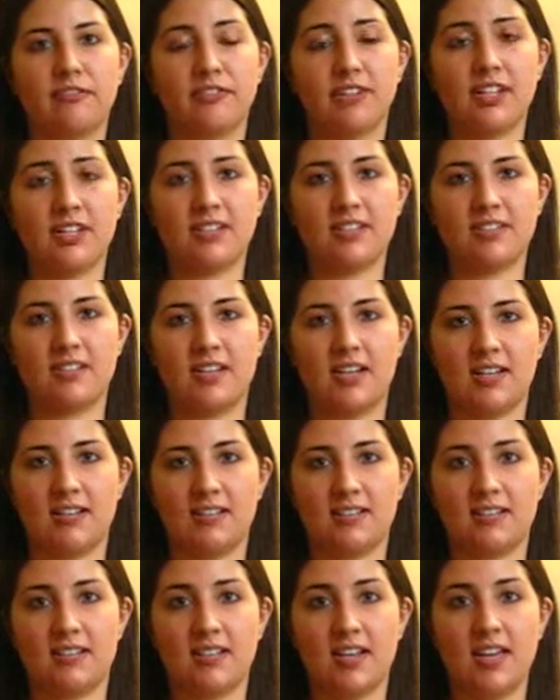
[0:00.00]
for instance,
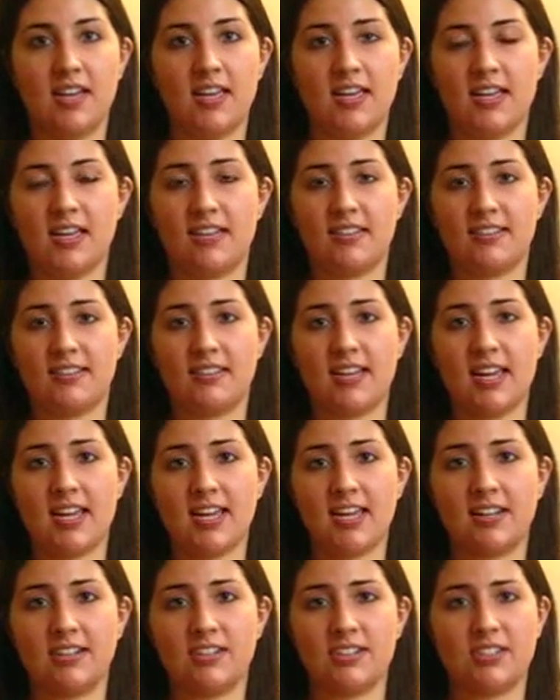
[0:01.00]
is
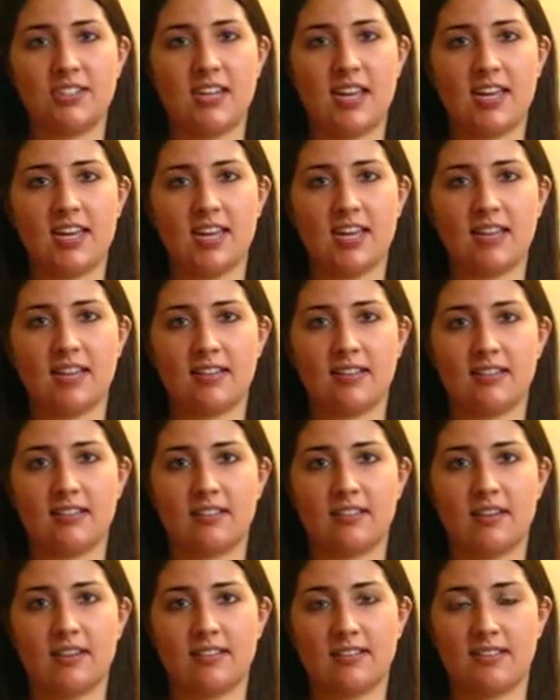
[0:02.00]
just taking
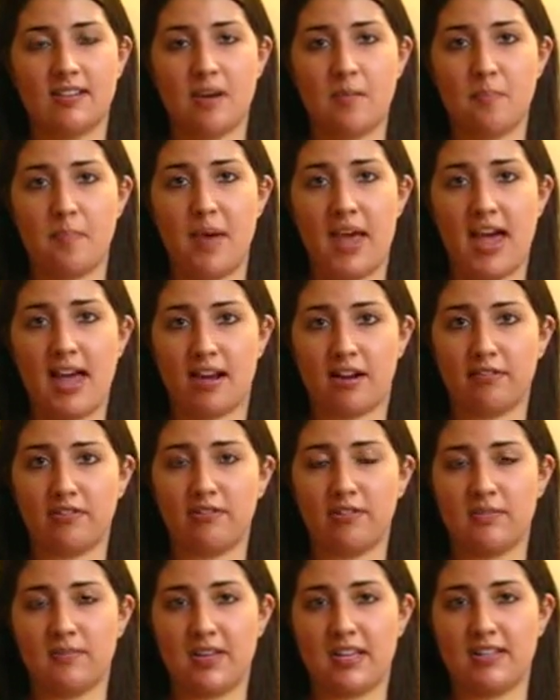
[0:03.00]
a step back
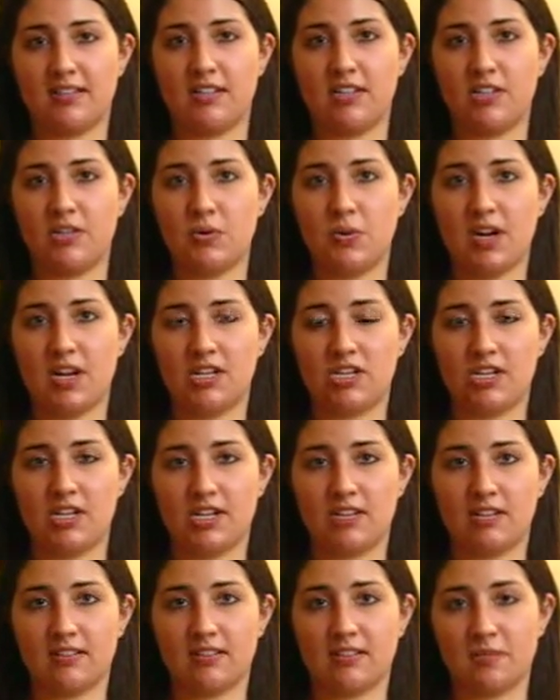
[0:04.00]
from that
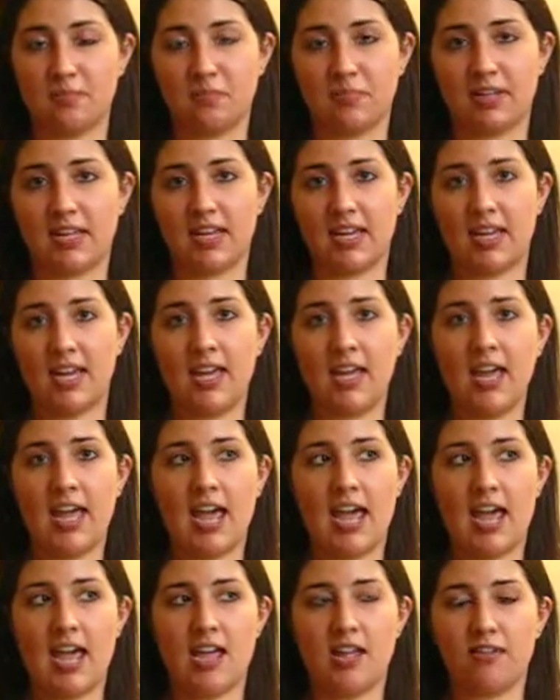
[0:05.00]
situation simply
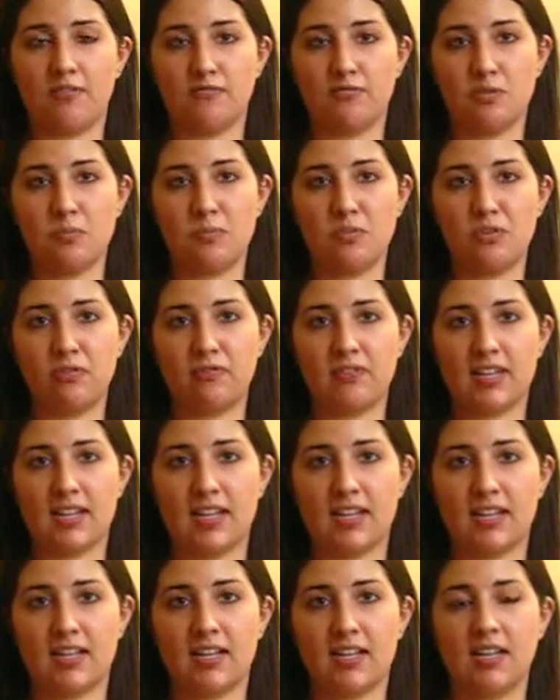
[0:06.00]
and
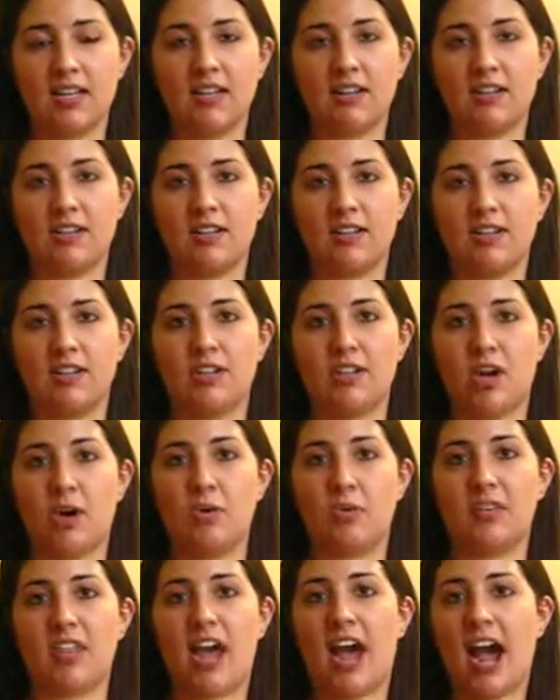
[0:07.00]
removing,
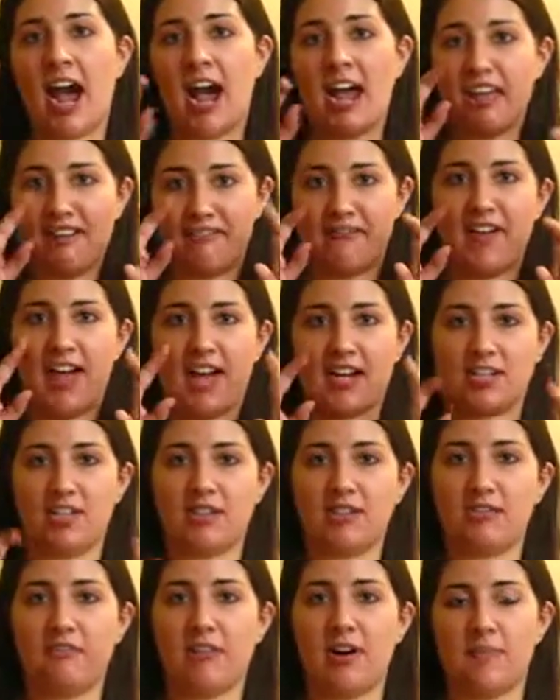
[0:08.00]
the I
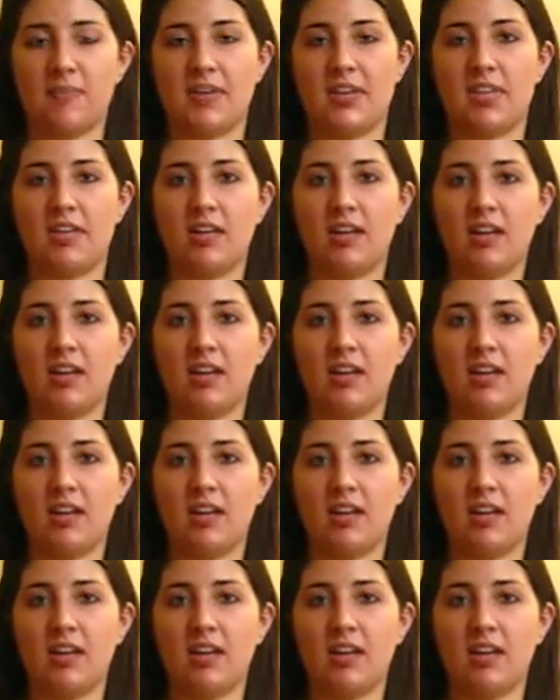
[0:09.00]
factor from it.